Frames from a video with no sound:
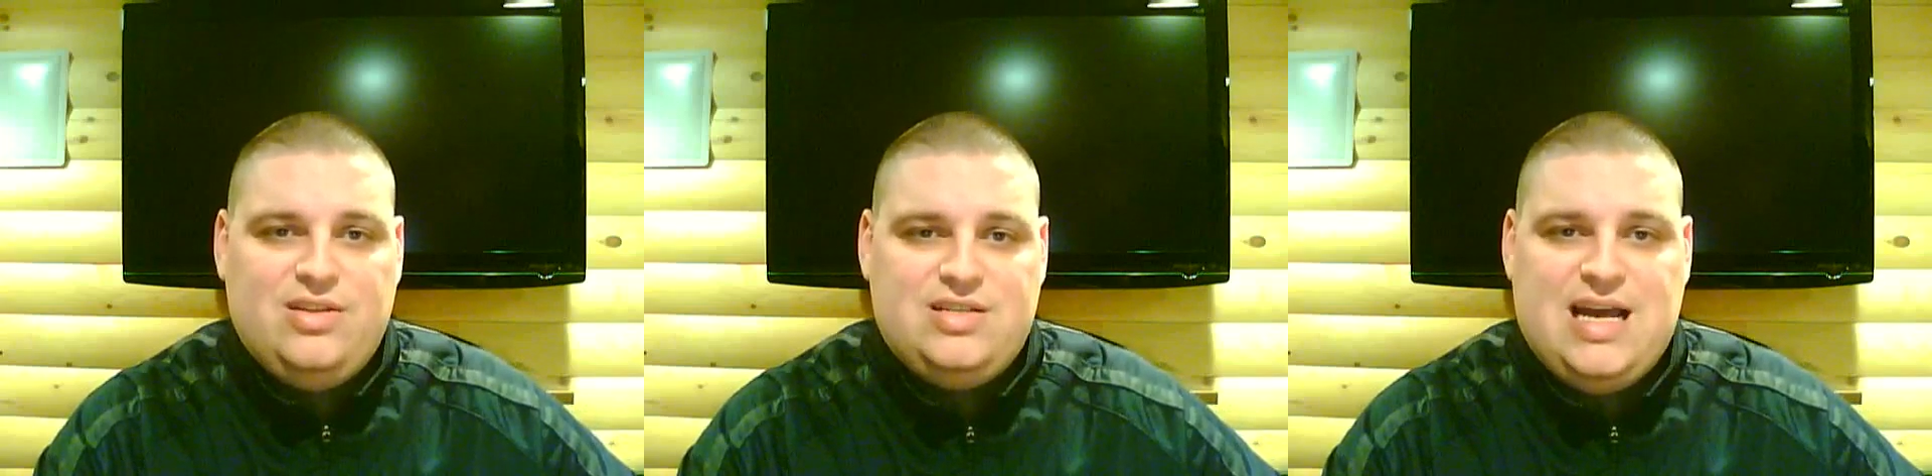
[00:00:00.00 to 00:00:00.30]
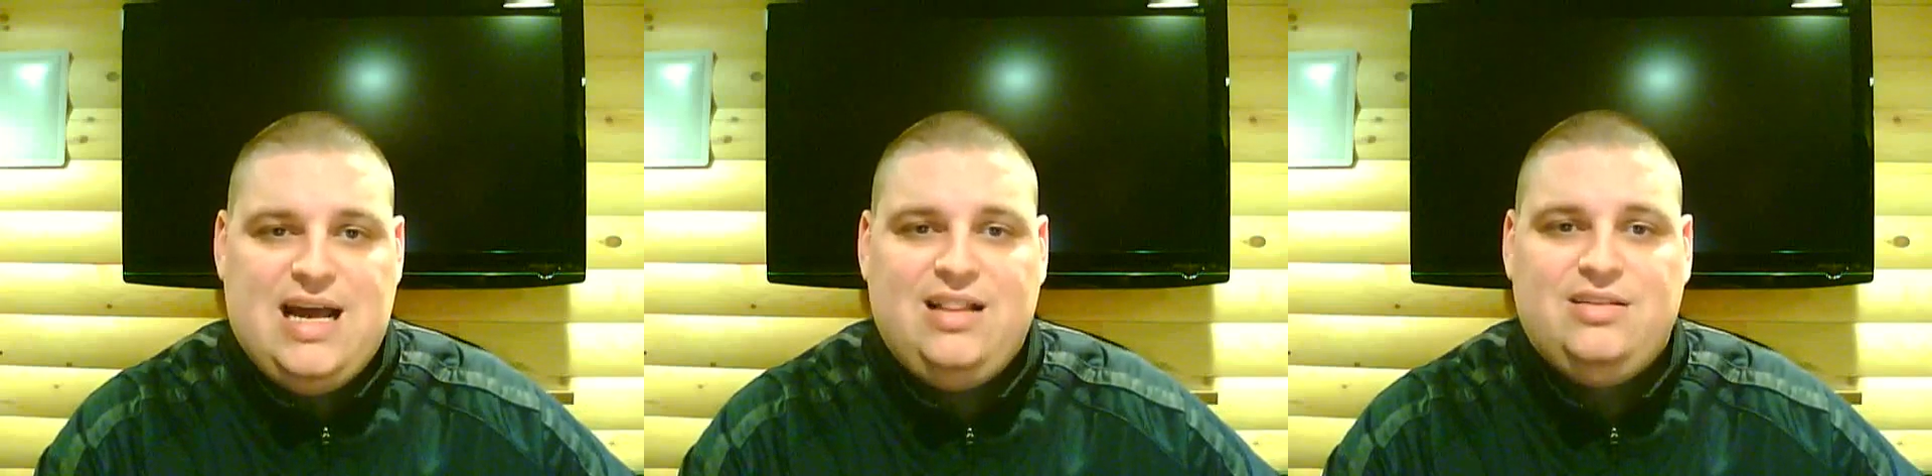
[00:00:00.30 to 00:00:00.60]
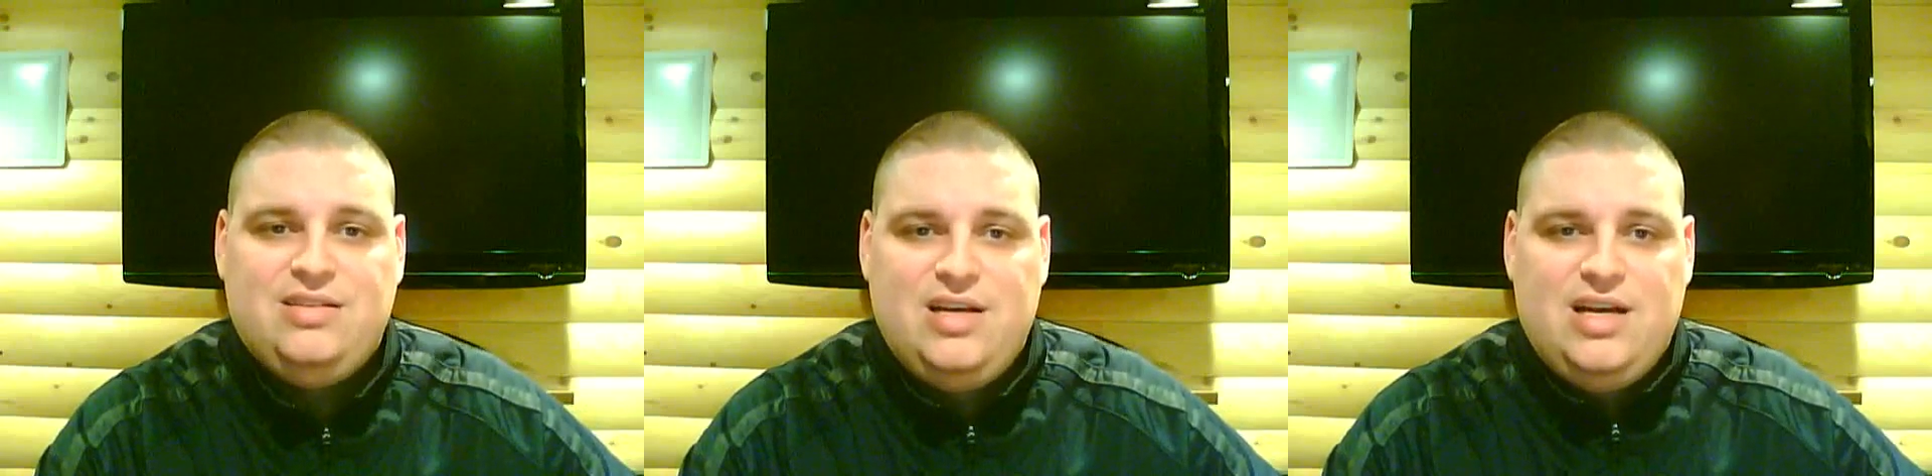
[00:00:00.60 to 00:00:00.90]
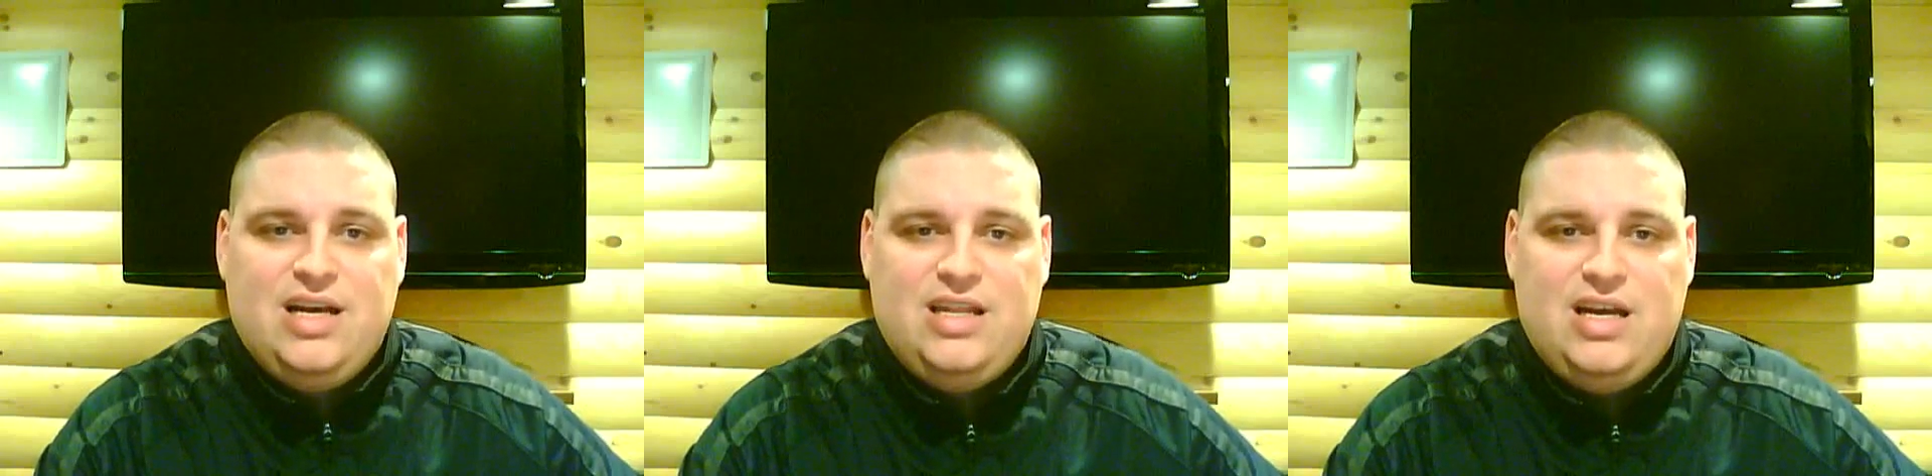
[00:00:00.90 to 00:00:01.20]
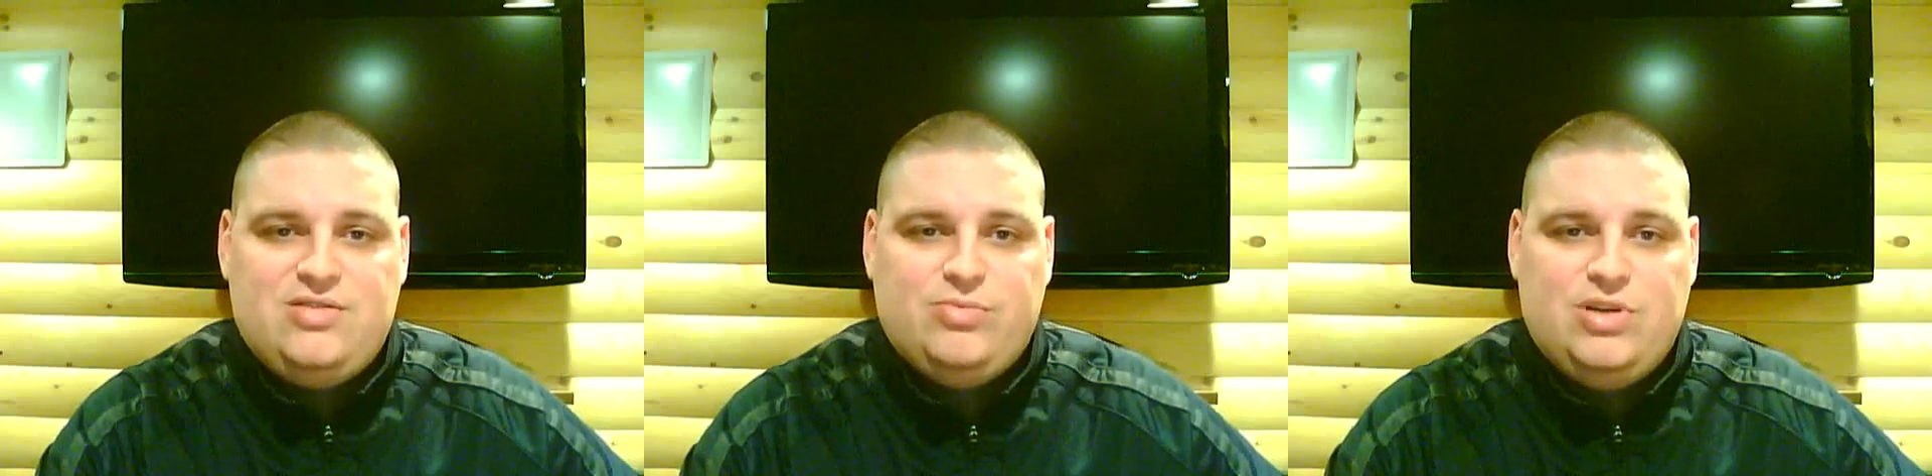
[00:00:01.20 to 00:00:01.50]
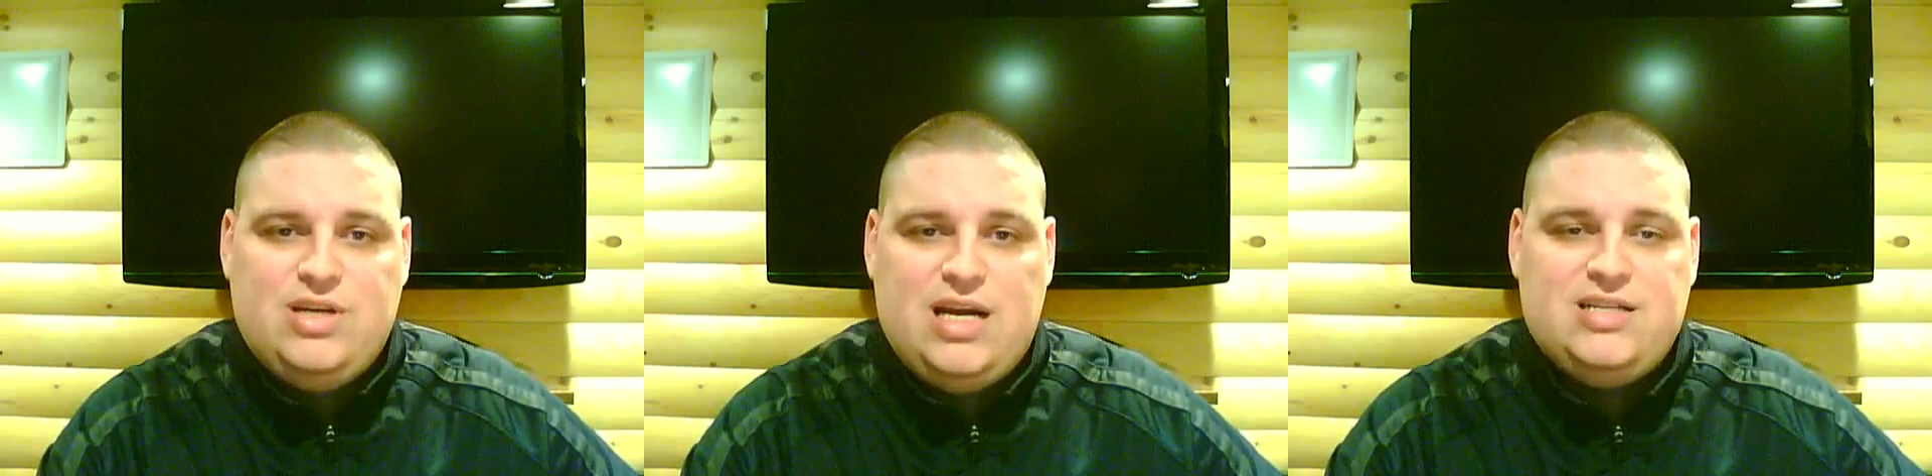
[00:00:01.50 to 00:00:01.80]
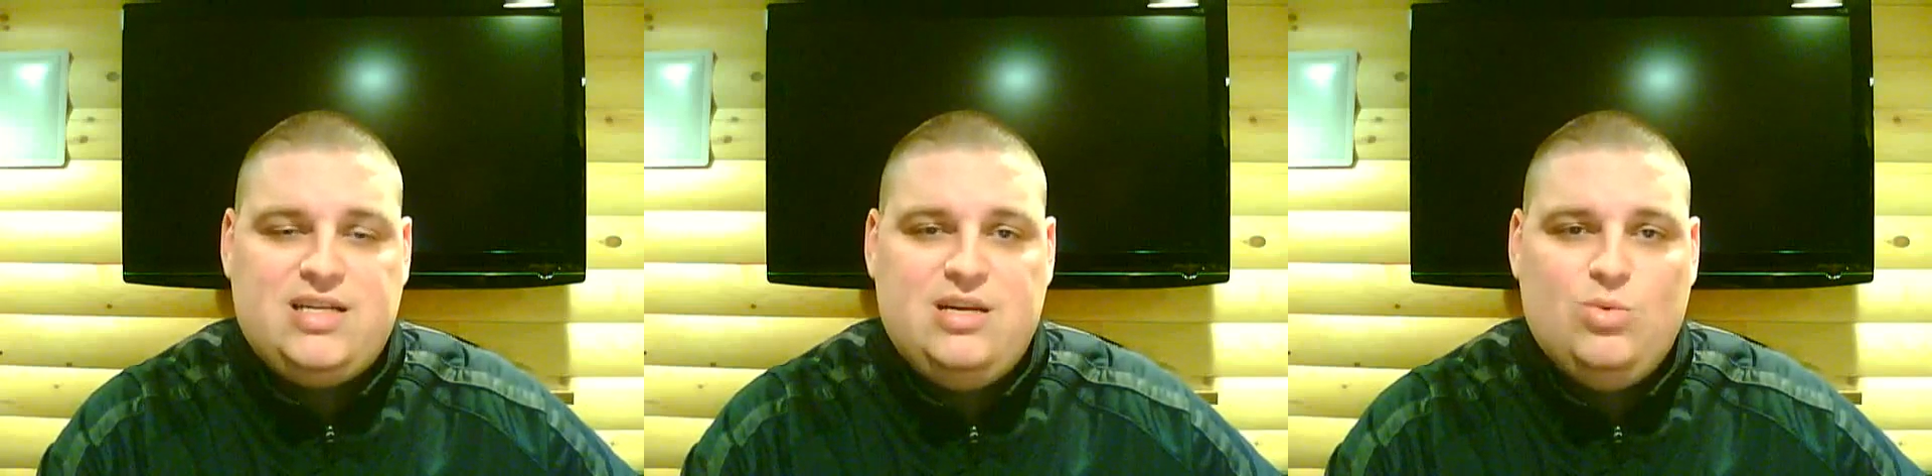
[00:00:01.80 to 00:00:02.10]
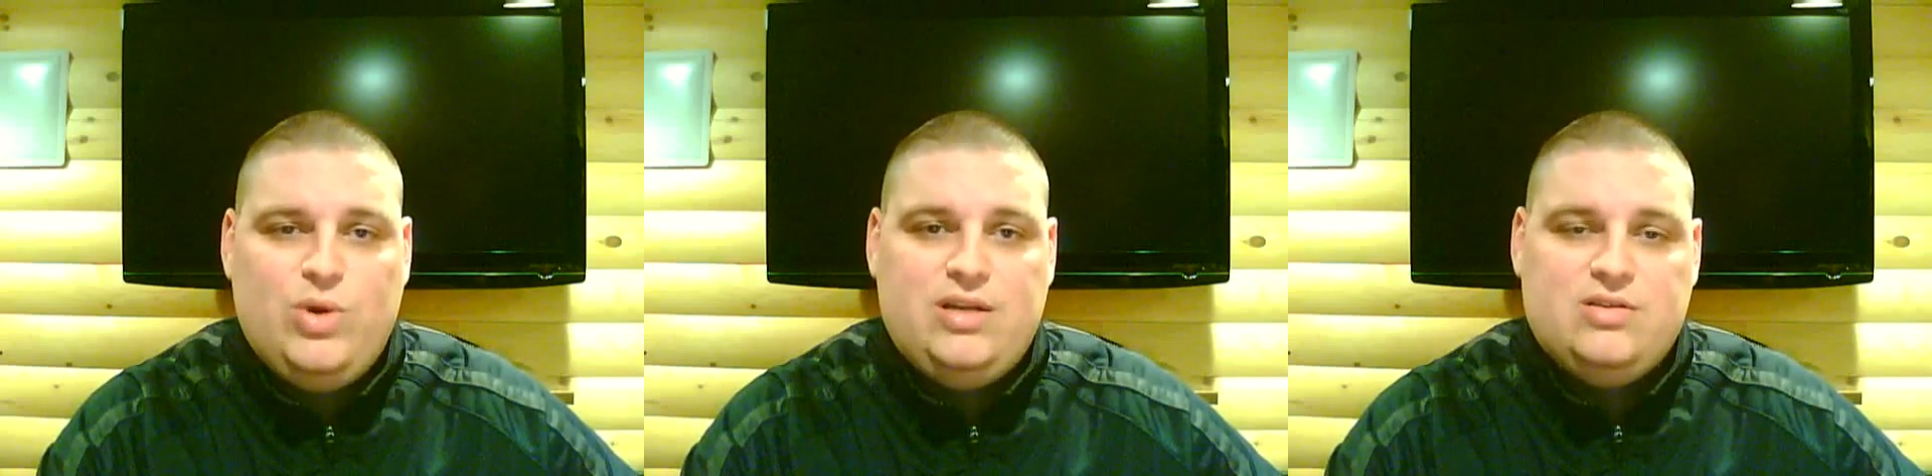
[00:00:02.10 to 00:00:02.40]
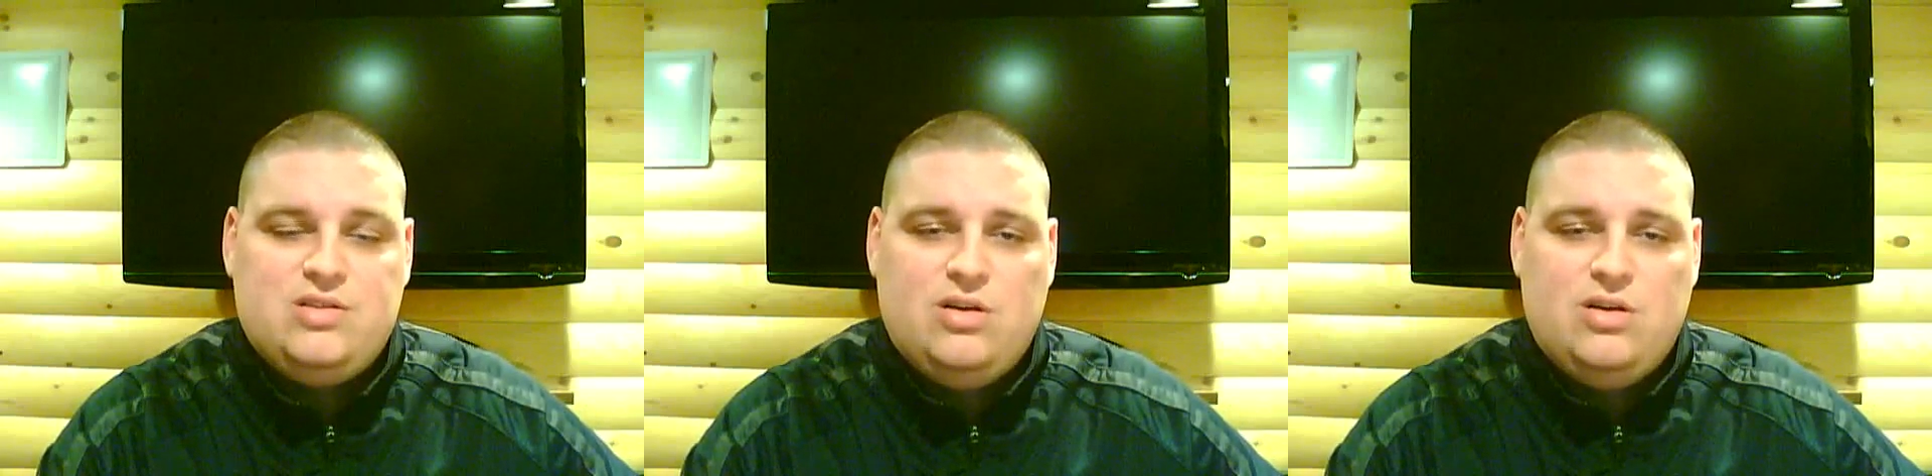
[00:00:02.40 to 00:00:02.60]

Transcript: the talent, and they have some nice key wins.